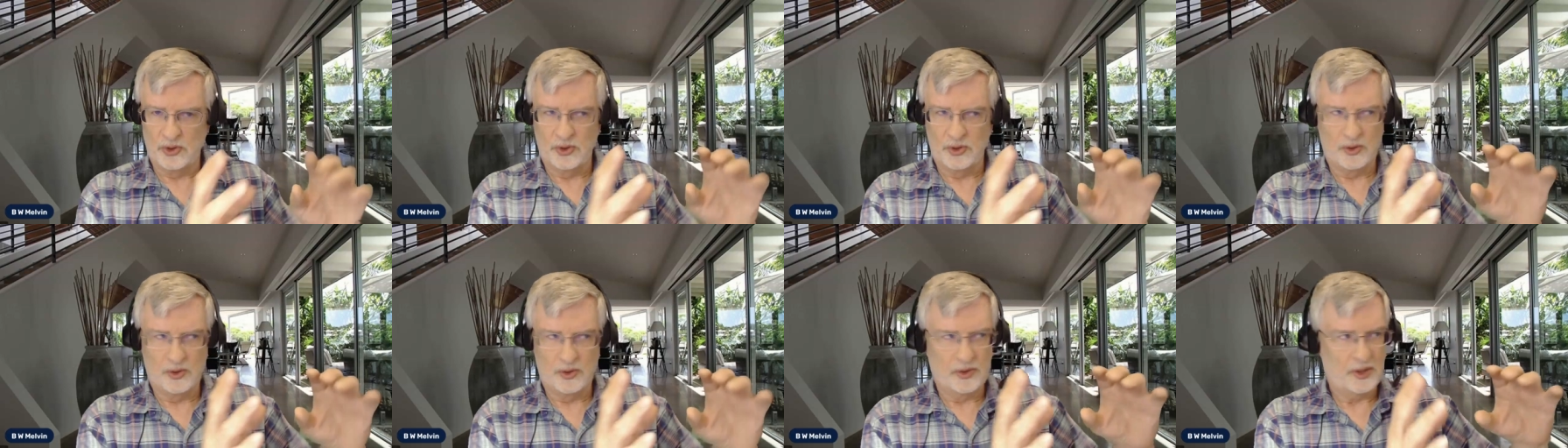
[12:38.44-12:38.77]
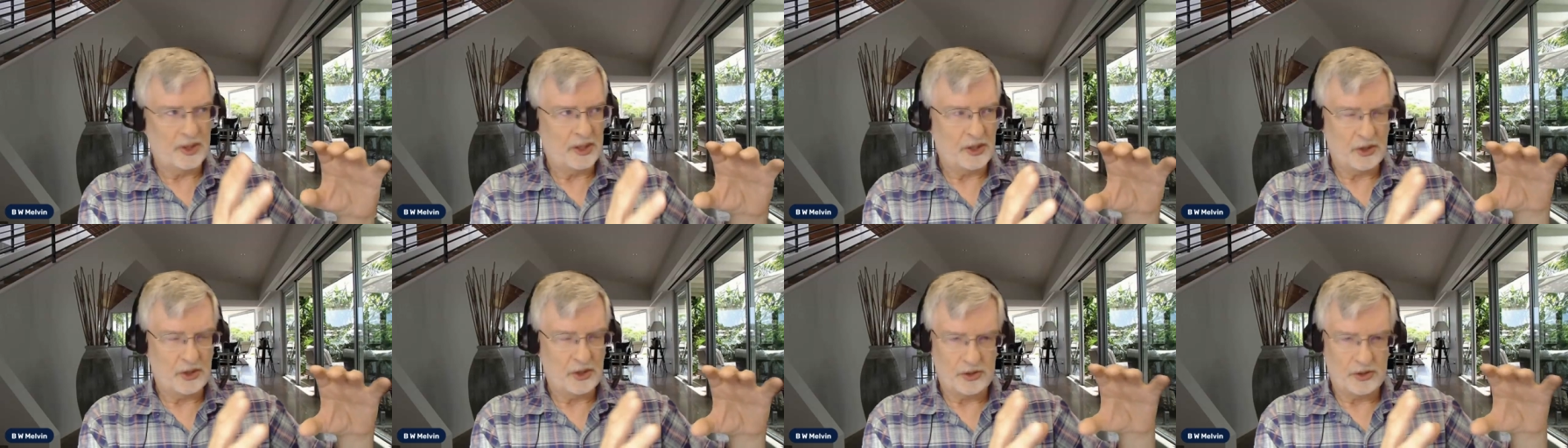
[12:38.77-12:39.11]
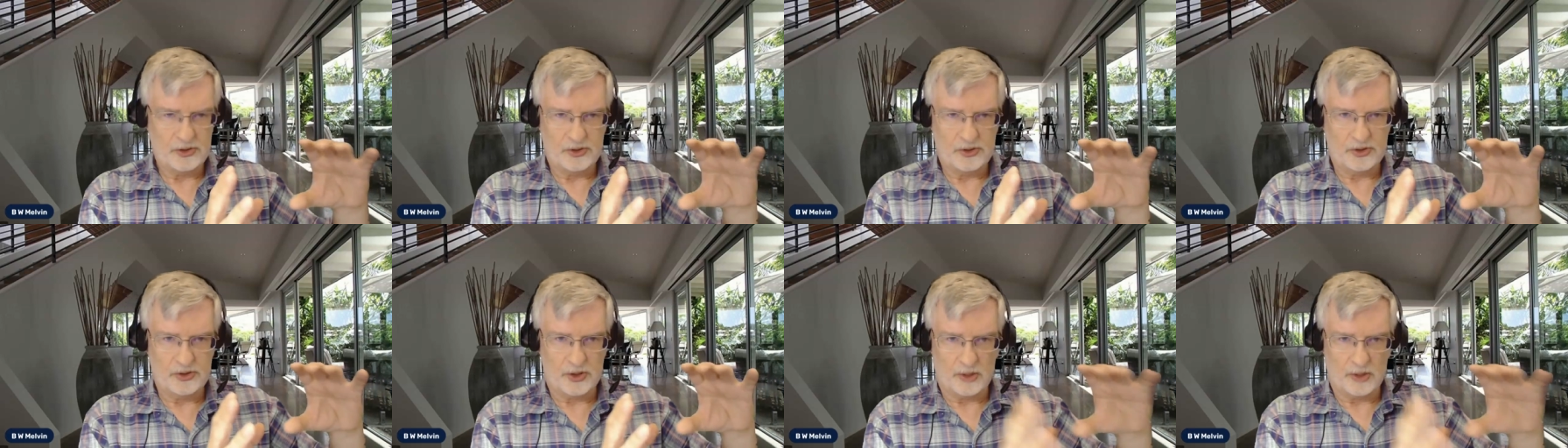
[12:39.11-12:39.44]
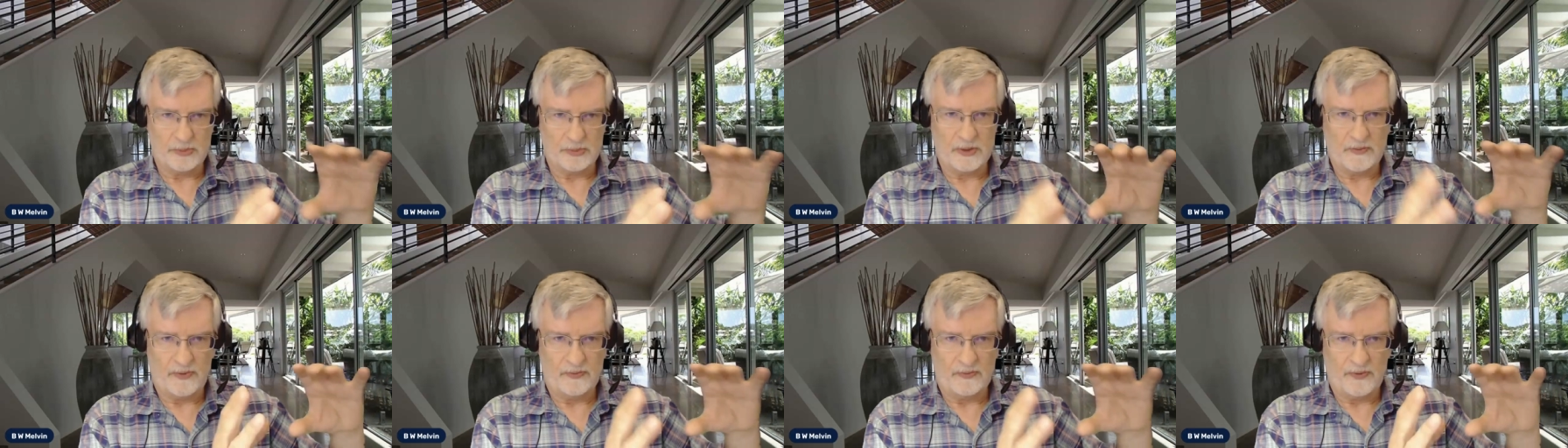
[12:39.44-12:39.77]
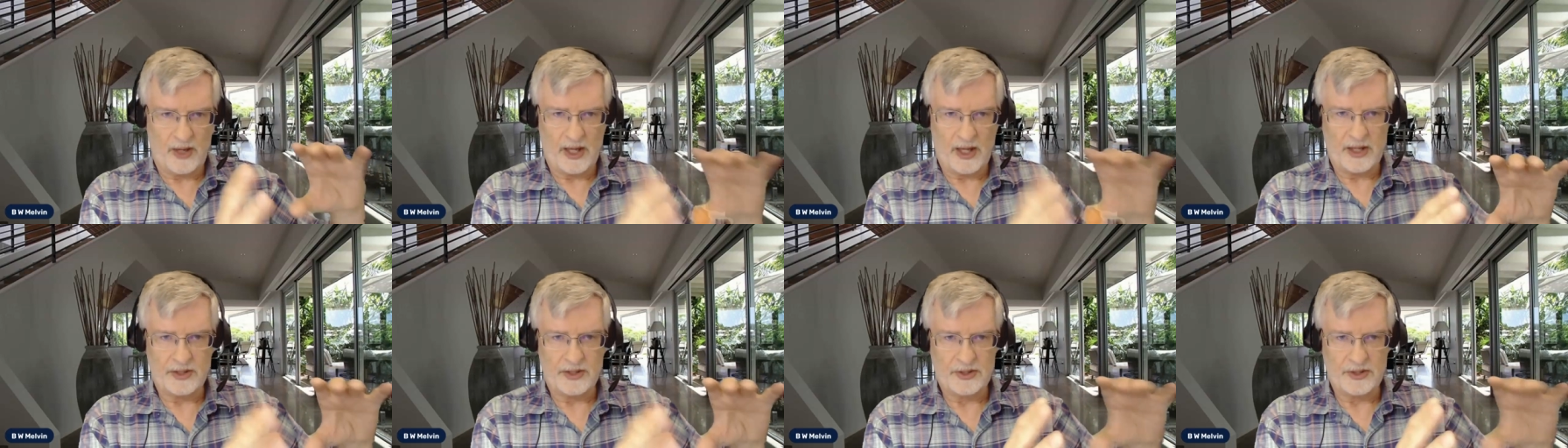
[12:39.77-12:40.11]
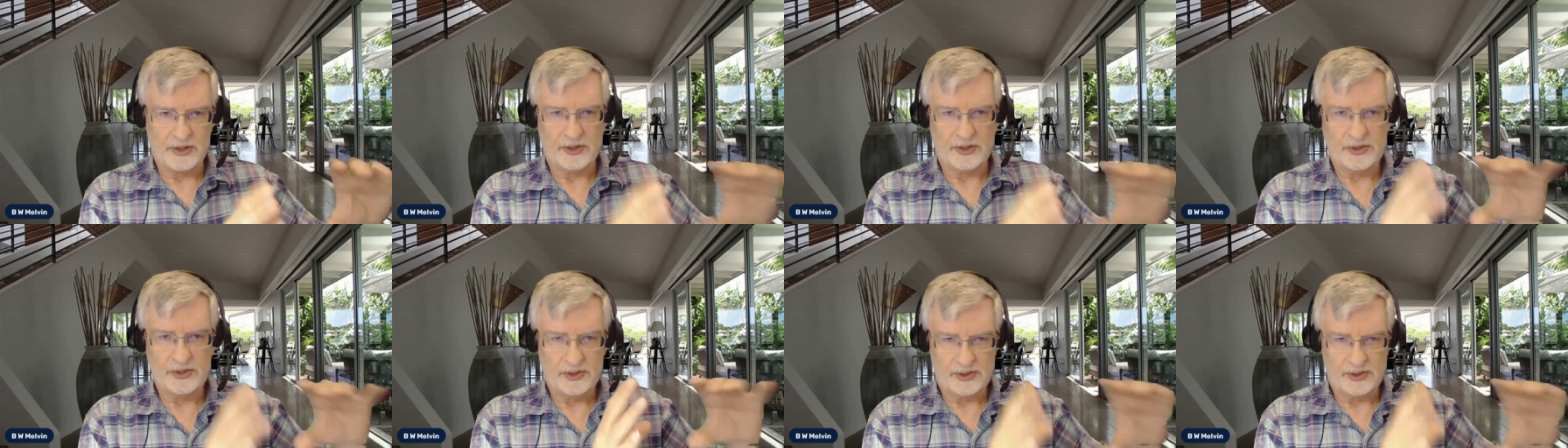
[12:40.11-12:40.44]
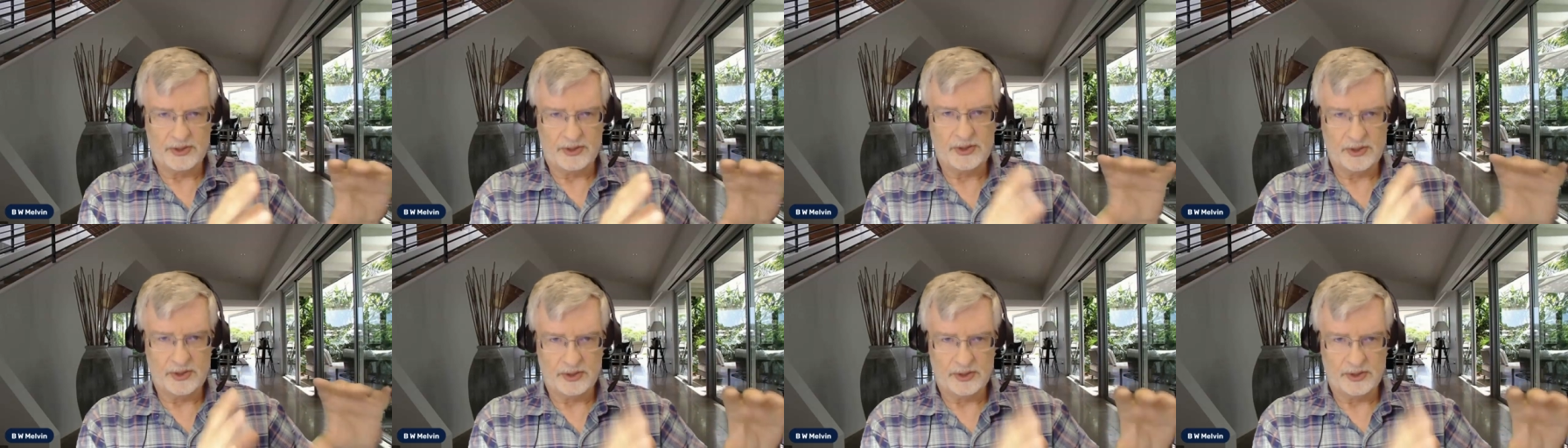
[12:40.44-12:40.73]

the German fascist